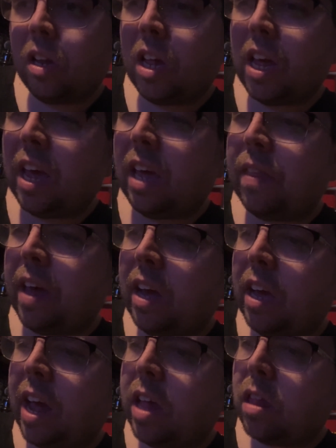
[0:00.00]
he then
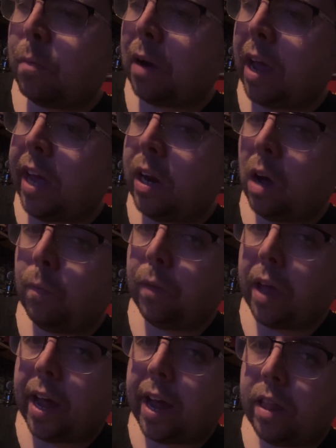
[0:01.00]
gets a plane up
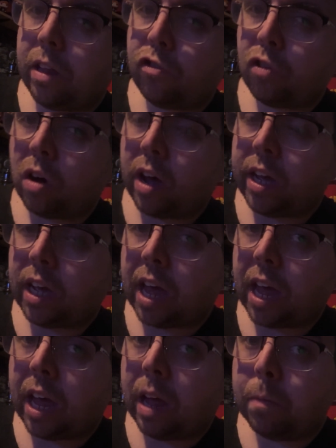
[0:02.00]
there to try and
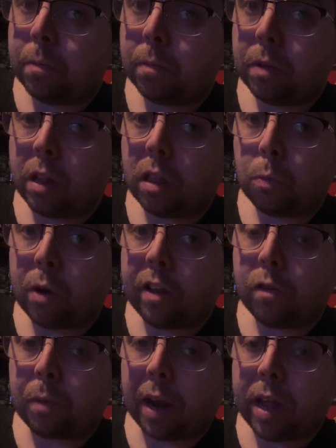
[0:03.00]
get him to
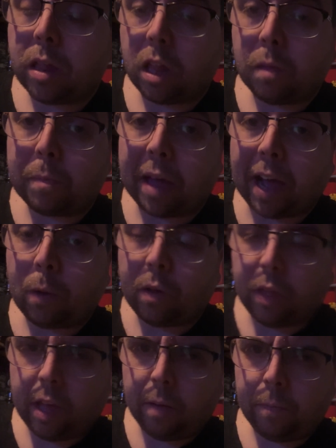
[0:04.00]
switch places back with
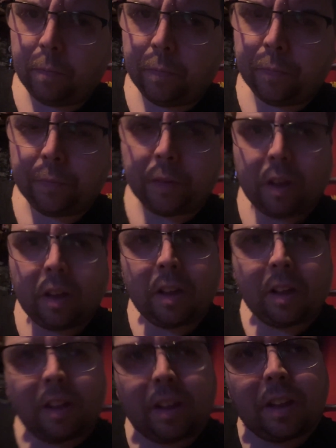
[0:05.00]
him.
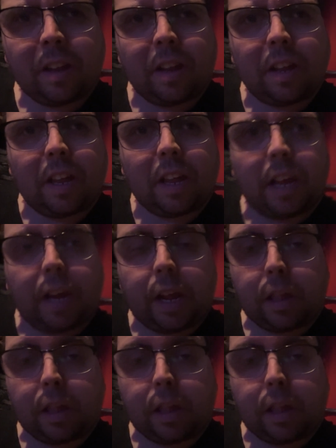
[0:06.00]
He's